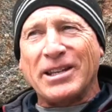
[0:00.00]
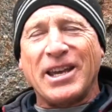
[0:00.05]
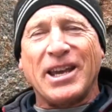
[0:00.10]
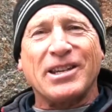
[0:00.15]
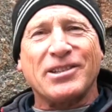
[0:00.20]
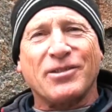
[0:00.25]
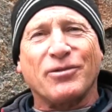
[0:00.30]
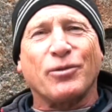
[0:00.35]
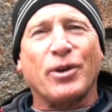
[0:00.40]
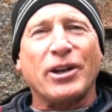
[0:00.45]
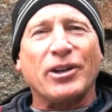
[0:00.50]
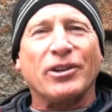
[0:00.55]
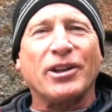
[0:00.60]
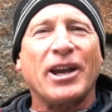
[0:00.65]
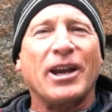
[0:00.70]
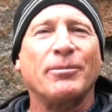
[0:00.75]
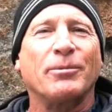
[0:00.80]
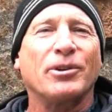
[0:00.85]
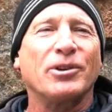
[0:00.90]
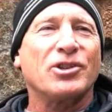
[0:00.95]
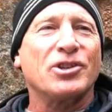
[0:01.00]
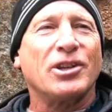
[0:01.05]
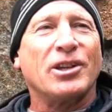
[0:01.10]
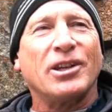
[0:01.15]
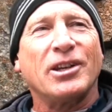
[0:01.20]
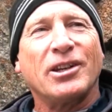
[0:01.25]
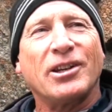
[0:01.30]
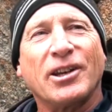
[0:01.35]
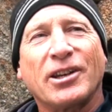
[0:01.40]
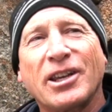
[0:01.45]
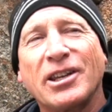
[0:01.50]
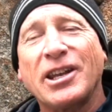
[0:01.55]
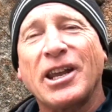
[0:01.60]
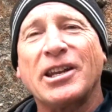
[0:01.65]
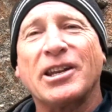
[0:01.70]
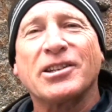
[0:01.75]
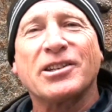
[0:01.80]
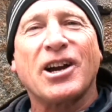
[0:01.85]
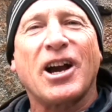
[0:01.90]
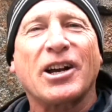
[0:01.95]
case of retinal hemorrhage in a
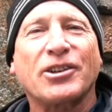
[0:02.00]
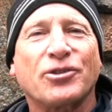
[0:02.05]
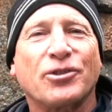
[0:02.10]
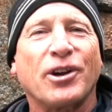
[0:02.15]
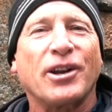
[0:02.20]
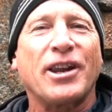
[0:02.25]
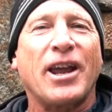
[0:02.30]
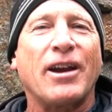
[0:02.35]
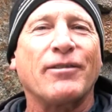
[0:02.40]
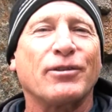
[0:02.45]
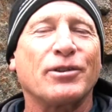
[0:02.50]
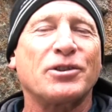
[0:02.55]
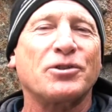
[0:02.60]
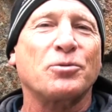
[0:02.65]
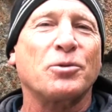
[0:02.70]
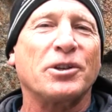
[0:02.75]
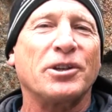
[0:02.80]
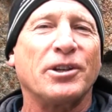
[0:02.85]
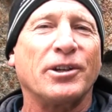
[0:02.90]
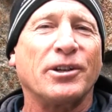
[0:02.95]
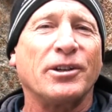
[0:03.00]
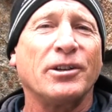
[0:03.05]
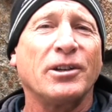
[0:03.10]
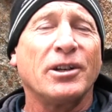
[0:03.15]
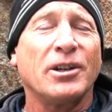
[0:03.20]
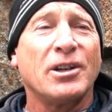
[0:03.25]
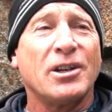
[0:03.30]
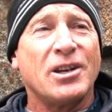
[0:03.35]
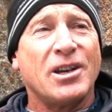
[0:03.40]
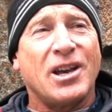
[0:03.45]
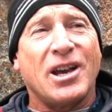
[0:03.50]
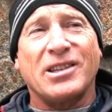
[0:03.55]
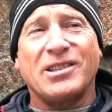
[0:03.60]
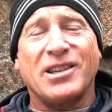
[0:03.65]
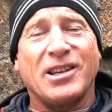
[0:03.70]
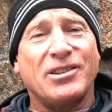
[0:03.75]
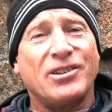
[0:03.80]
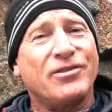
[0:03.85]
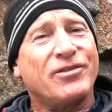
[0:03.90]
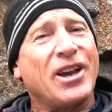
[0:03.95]
Canadian doctor on Everest one year. I
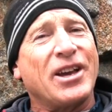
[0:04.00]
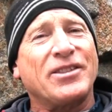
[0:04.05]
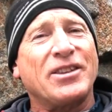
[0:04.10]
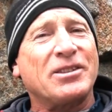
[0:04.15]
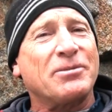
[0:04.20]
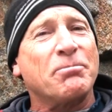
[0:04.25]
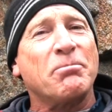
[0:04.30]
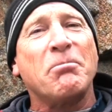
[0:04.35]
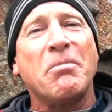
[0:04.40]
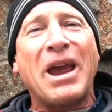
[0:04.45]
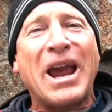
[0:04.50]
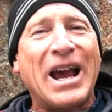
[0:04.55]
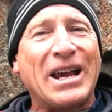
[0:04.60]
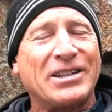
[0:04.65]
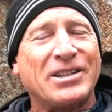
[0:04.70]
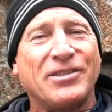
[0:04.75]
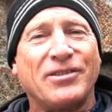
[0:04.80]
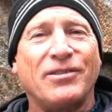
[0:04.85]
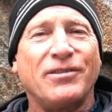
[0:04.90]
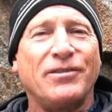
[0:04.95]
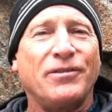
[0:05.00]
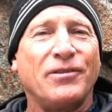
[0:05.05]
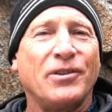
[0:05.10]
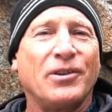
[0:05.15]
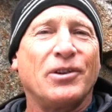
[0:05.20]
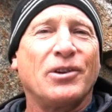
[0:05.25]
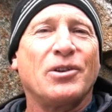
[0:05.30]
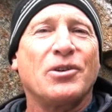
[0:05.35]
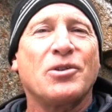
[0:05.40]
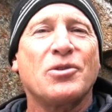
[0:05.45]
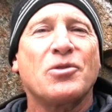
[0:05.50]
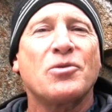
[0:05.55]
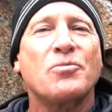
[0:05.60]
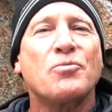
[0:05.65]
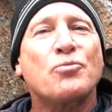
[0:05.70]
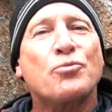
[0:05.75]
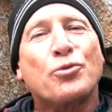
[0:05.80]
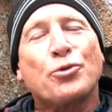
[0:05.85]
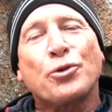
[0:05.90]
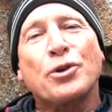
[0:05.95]
said, You've got this massive
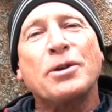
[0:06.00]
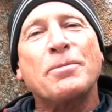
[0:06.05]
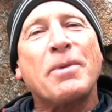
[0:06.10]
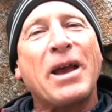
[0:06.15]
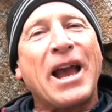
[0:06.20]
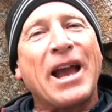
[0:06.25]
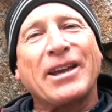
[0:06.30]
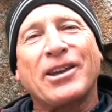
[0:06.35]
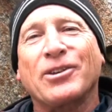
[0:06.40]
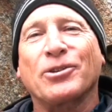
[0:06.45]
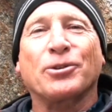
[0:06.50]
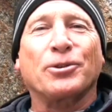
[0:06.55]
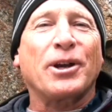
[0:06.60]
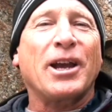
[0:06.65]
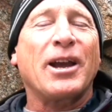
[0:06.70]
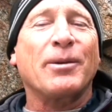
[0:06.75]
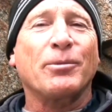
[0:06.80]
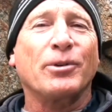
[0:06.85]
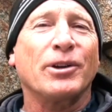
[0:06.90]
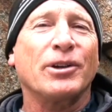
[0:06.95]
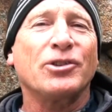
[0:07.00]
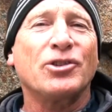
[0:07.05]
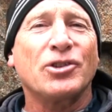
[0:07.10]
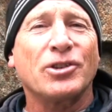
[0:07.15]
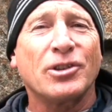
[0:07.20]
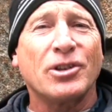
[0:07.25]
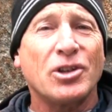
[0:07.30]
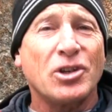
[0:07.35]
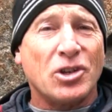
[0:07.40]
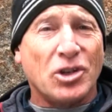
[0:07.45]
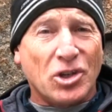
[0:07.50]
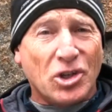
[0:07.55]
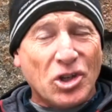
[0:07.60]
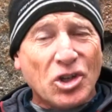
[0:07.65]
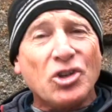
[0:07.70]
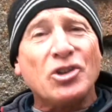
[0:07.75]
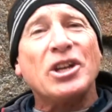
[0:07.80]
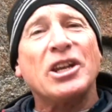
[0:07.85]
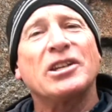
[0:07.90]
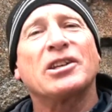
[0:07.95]
premacular hemorrhage.
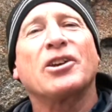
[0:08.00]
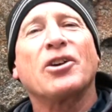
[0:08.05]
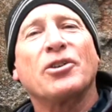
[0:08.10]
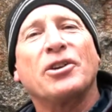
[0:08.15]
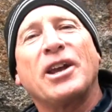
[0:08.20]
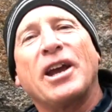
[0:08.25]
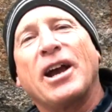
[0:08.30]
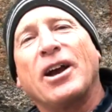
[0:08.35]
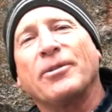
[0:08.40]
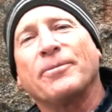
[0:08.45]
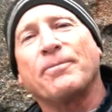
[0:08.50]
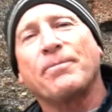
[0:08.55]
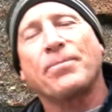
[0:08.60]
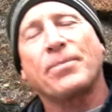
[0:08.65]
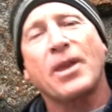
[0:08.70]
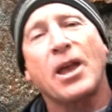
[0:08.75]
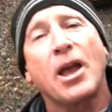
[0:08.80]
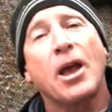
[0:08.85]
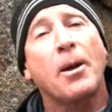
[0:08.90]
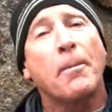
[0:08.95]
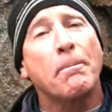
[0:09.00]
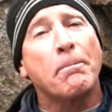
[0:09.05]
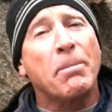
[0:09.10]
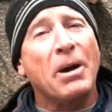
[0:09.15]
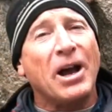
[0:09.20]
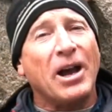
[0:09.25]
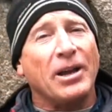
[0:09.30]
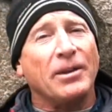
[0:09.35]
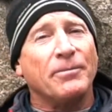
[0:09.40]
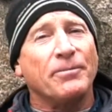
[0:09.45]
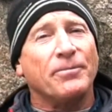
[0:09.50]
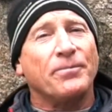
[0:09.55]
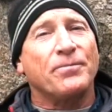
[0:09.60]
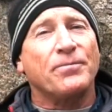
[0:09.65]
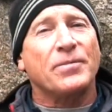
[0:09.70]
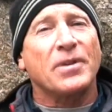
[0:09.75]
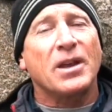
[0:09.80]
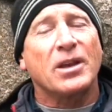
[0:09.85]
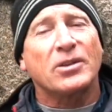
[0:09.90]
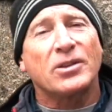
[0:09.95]
You need to go down. But
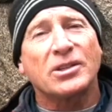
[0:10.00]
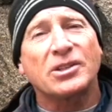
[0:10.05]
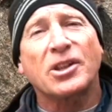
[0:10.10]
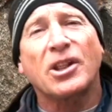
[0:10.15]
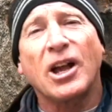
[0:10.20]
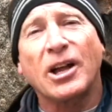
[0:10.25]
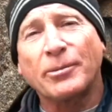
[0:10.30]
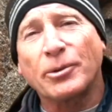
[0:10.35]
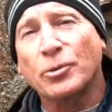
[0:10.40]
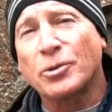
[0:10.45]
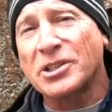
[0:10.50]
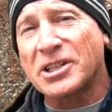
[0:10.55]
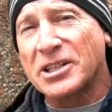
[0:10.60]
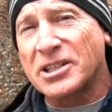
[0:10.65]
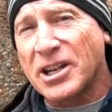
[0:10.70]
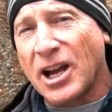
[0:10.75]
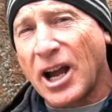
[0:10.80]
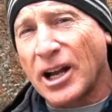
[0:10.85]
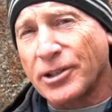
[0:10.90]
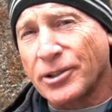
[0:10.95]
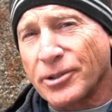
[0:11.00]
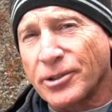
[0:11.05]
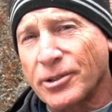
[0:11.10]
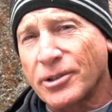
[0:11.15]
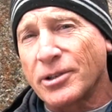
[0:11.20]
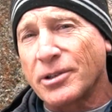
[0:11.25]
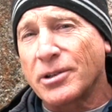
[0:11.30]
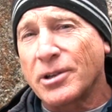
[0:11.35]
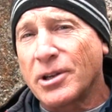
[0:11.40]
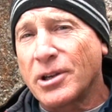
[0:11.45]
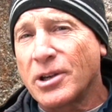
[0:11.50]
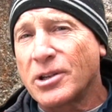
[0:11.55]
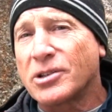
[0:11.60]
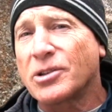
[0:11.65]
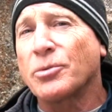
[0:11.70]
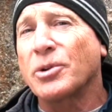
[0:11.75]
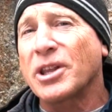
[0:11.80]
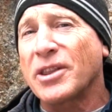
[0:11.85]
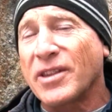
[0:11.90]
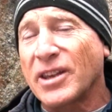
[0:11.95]
this climber was a doctor. So
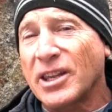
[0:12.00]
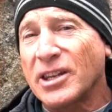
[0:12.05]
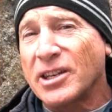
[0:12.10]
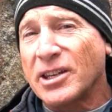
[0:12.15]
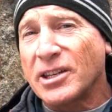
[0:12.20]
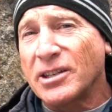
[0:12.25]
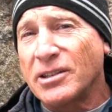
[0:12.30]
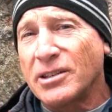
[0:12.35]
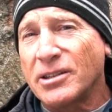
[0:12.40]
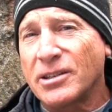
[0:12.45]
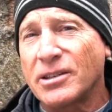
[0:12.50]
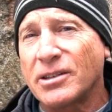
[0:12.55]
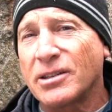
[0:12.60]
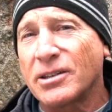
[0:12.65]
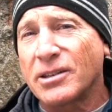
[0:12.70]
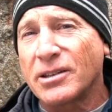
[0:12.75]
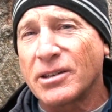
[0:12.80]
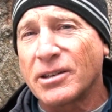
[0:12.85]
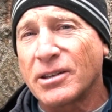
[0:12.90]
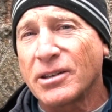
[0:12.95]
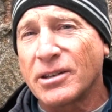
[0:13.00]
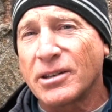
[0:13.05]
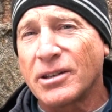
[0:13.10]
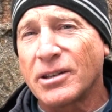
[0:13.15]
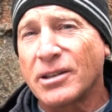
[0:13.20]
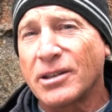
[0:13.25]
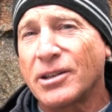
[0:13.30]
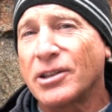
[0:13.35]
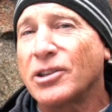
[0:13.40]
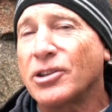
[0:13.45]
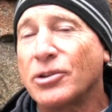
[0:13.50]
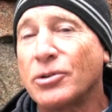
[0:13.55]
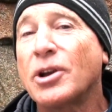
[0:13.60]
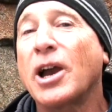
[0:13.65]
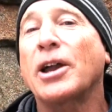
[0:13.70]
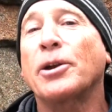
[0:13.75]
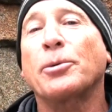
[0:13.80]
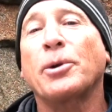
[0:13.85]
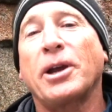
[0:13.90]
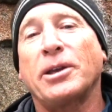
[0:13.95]
what do you think he did? You
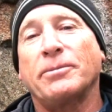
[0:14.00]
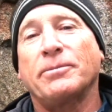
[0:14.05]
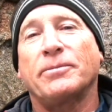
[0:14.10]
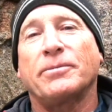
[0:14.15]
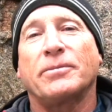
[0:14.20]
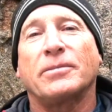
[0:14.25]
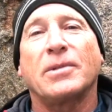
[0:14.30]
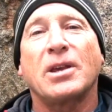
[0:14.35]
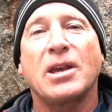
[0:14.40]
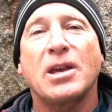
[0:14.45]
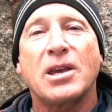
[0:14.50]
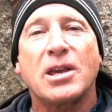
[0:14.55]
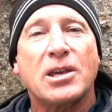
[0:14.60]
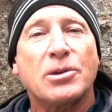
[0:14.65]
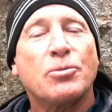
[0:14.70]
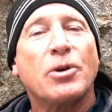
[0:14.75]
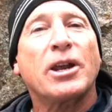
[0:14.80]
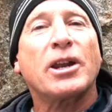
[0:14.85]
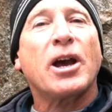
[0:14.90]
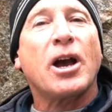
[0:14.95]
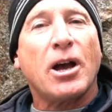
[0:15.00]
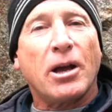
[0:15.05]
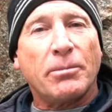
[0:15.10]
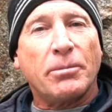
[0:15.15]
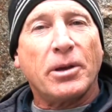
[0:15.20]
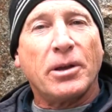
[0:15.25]
got it right. He went up.